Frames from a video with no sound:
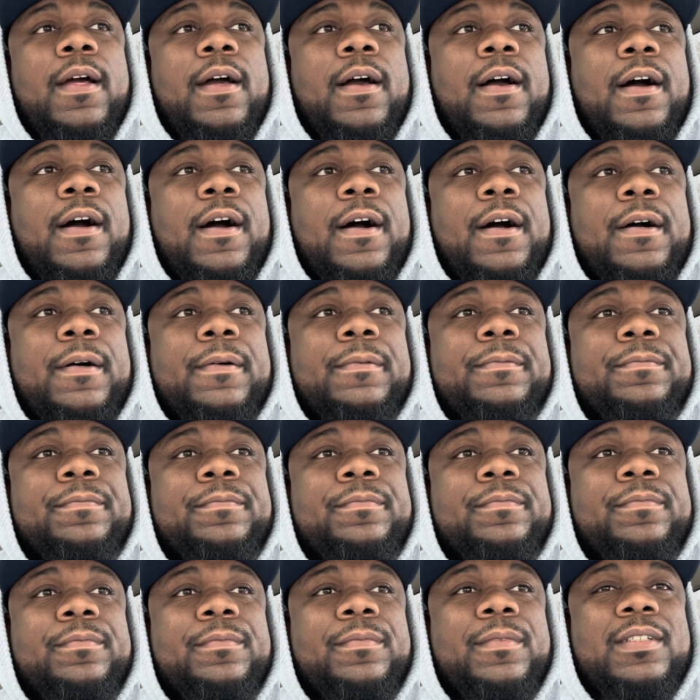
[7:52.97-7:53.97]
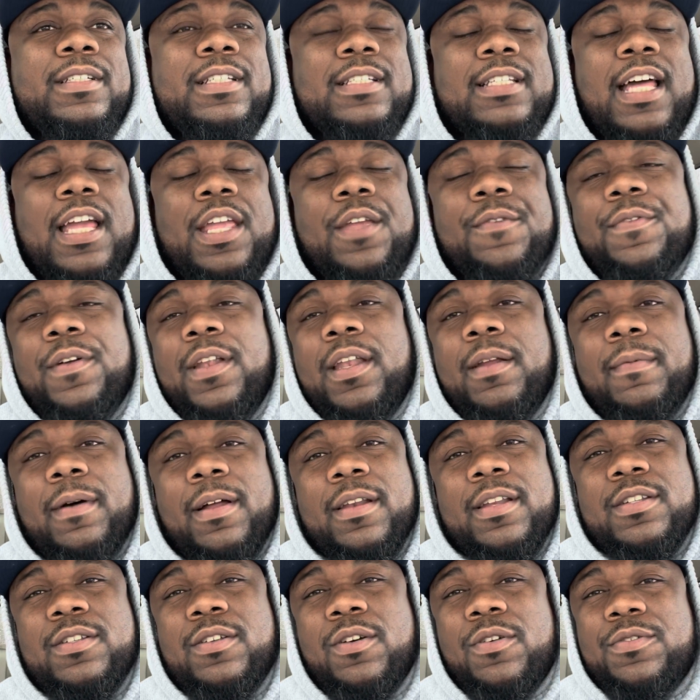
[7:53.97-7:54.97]
Um, and just how you feeling about
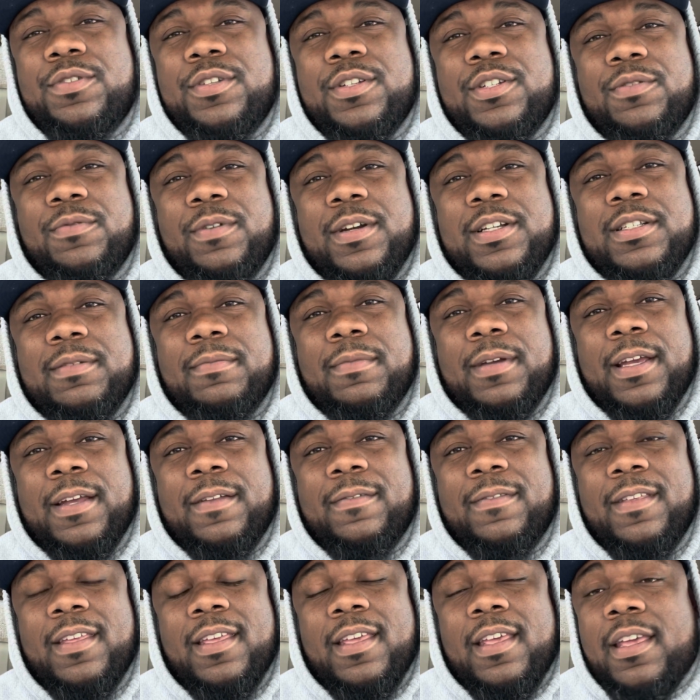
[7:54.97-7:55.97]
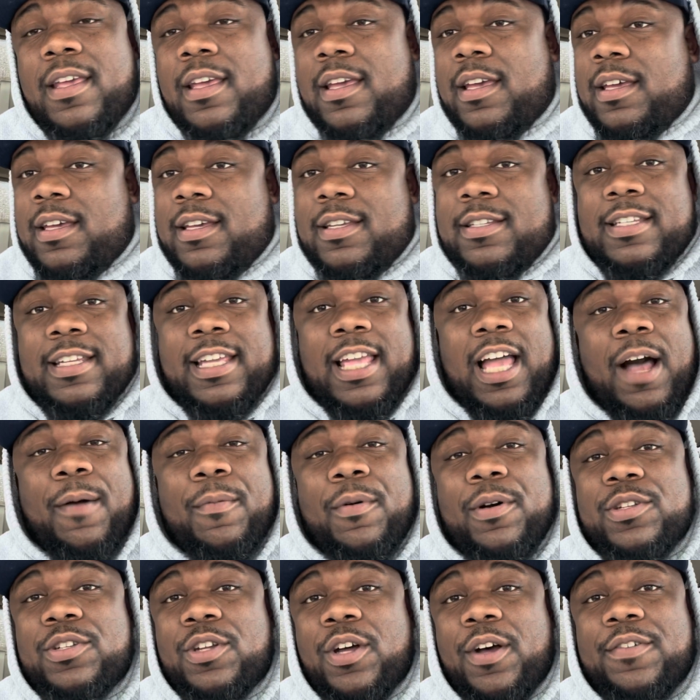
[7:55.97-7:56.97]
this whole situation, man. It's the
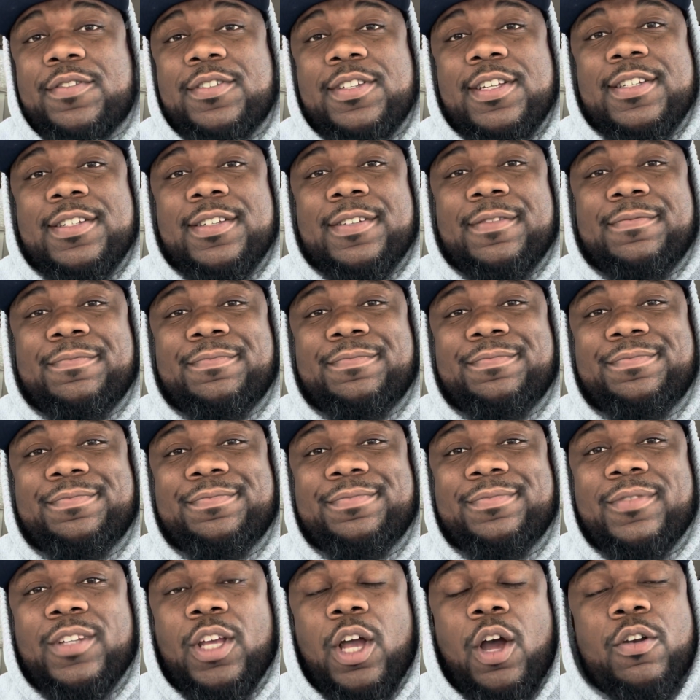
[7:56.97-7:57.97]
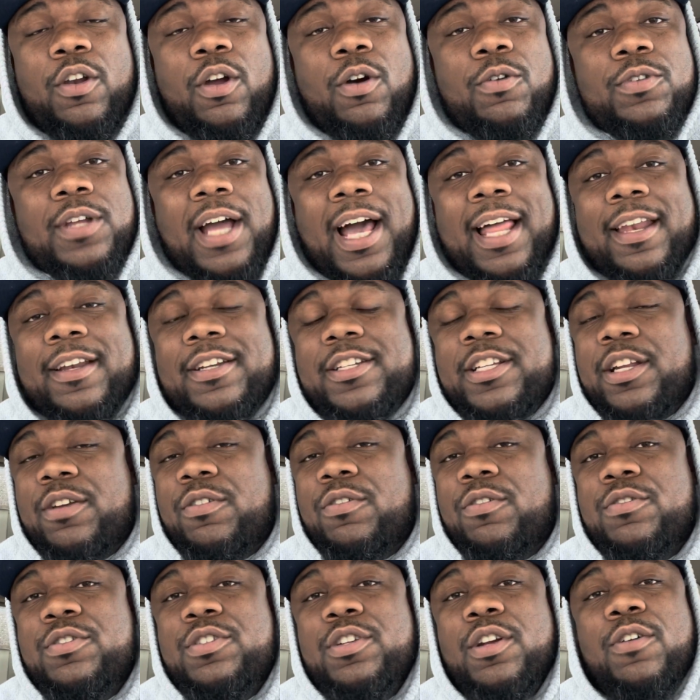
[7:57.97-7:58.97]
Cowboys off season. Y'all know Dollar
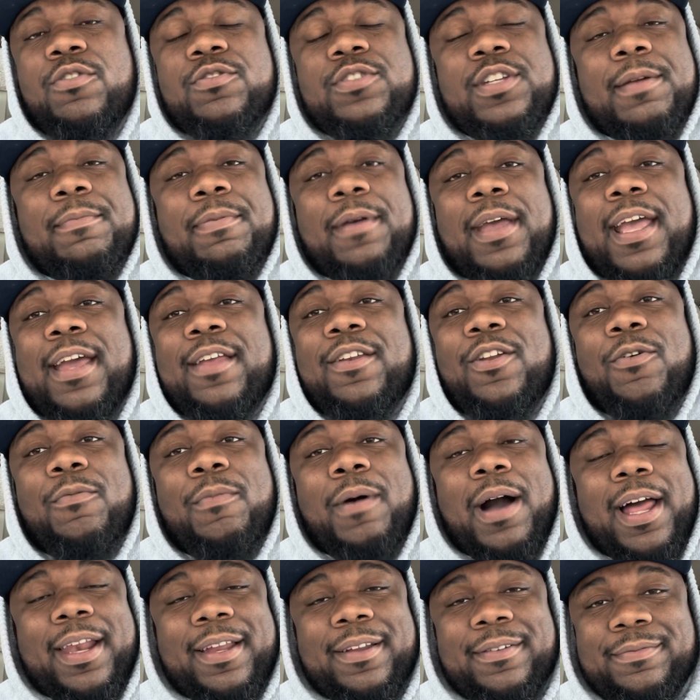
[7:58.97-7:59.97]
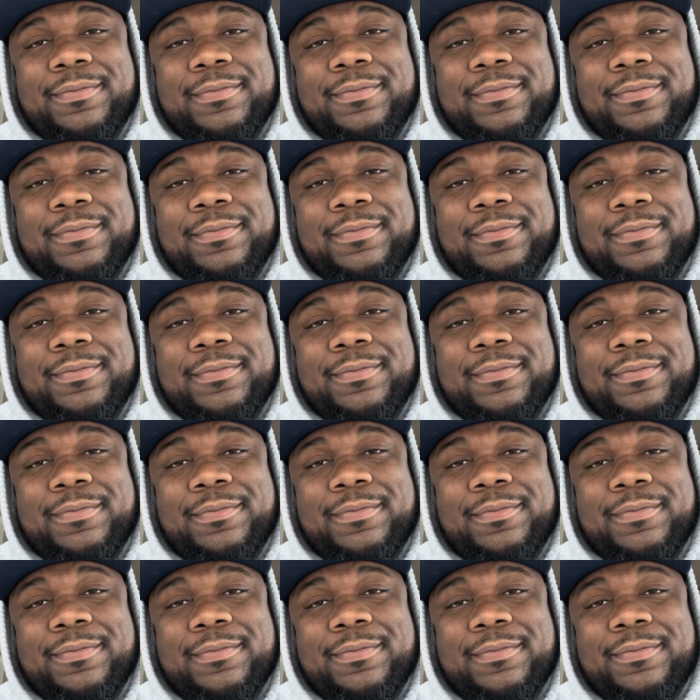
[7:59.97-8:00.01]
General Jones ain't paying nobody.